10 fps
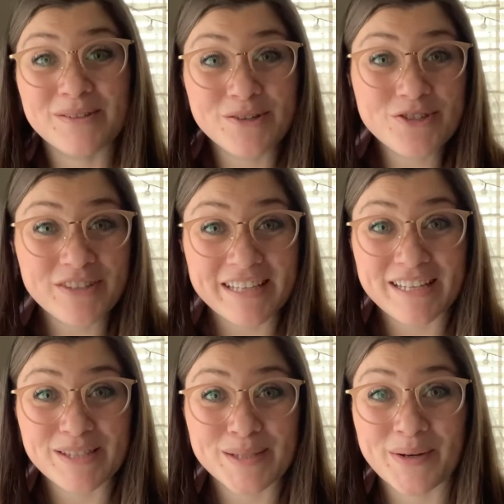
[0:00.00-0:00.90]
usually
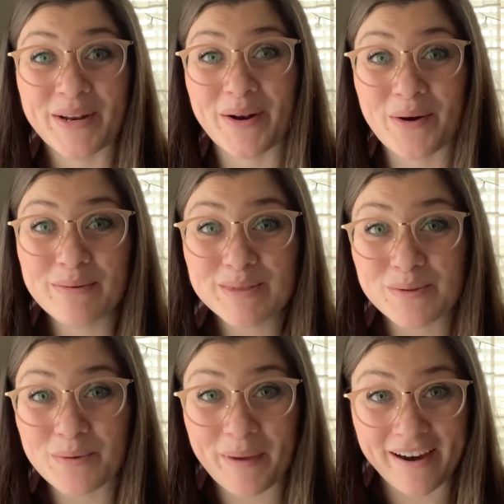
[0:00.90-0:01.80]
it's thrown at
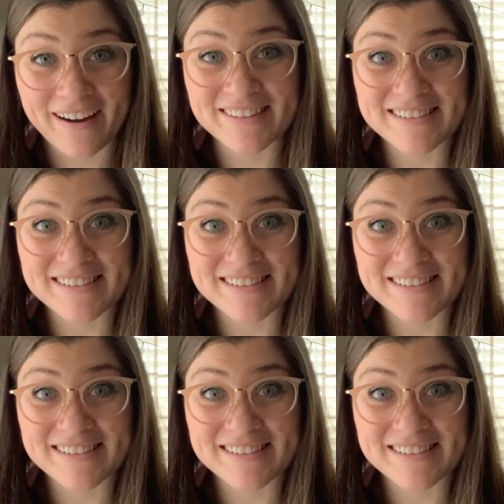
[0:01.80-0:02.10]
homeschool parents